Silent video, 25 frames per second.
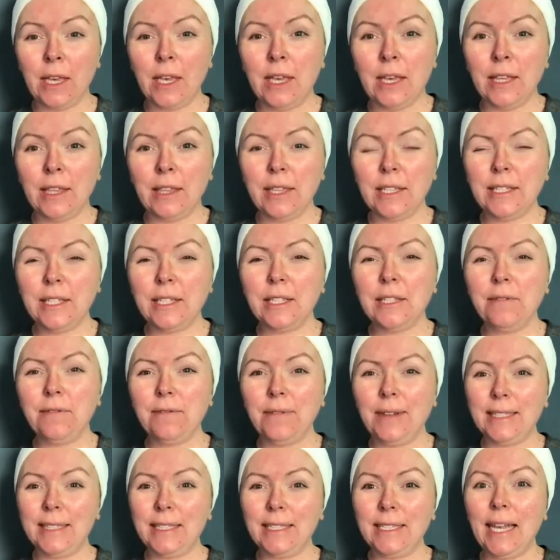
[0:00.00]
This is a
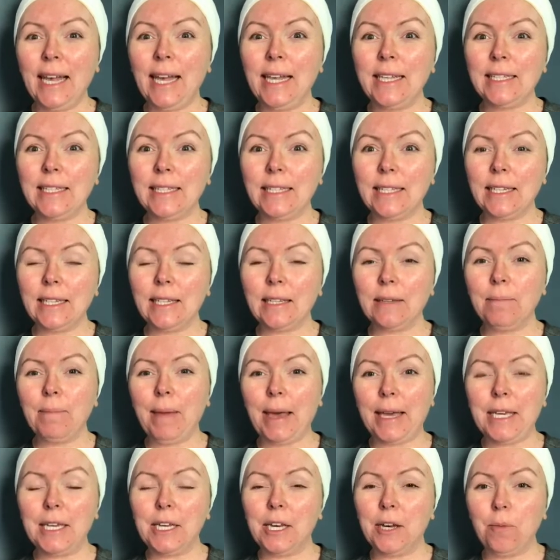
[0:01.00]
fantastic
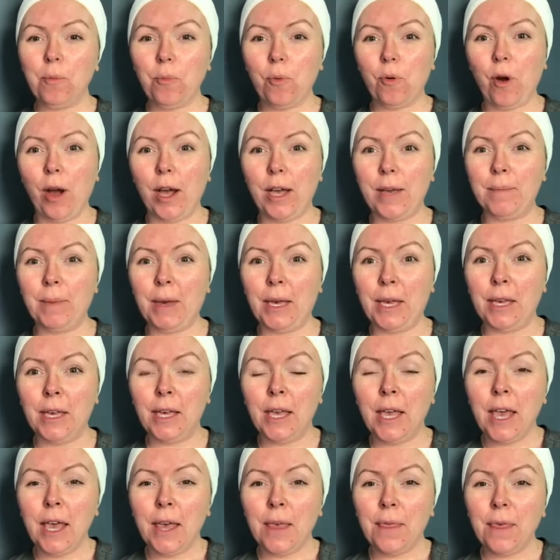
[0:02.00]
makeup primer
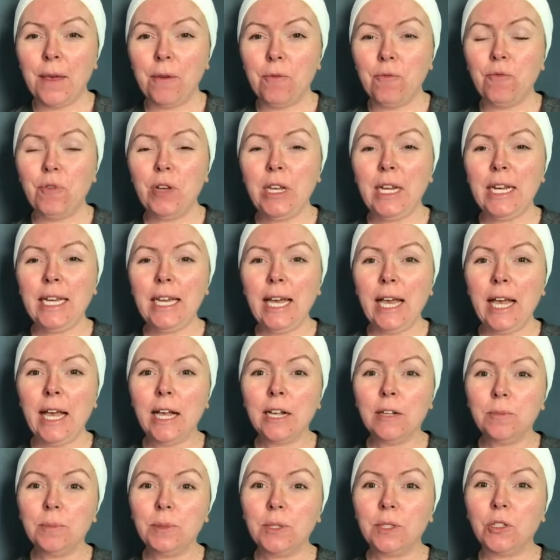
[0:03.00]
that really
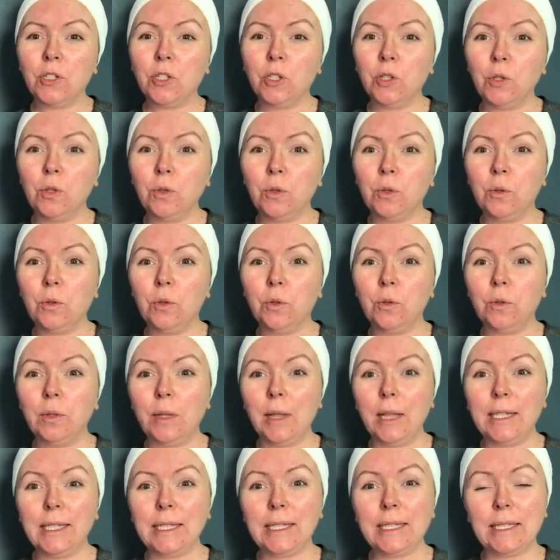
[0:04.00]
helps to
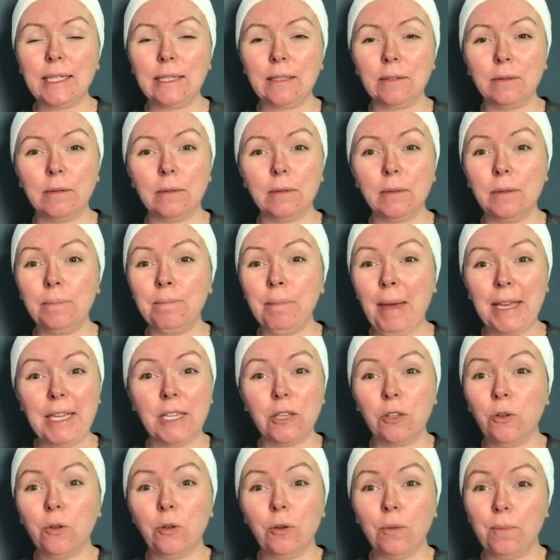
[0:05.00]
make
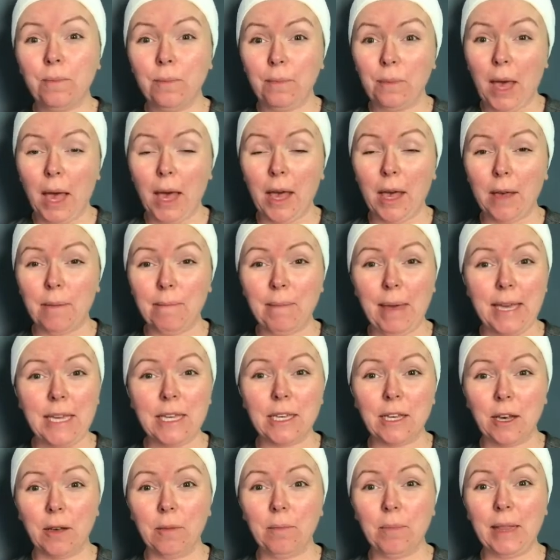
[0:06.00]
your
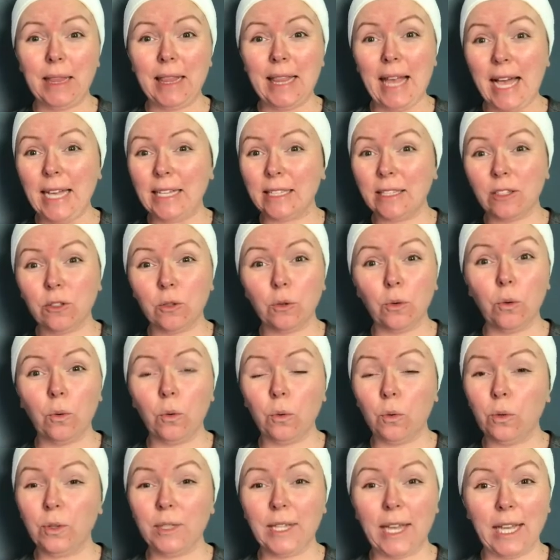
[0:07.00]
makeup last
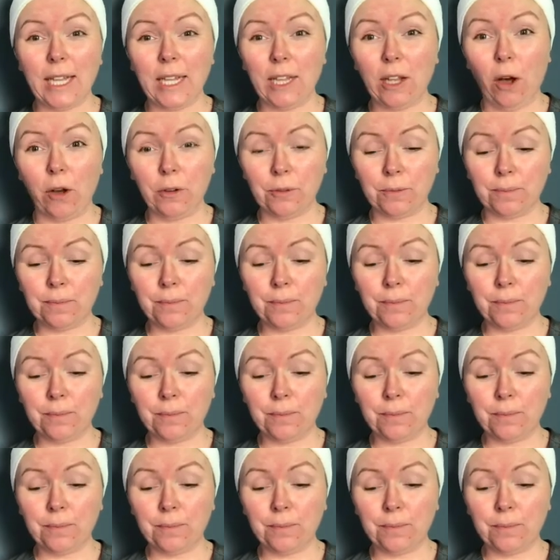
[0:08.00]
all day long.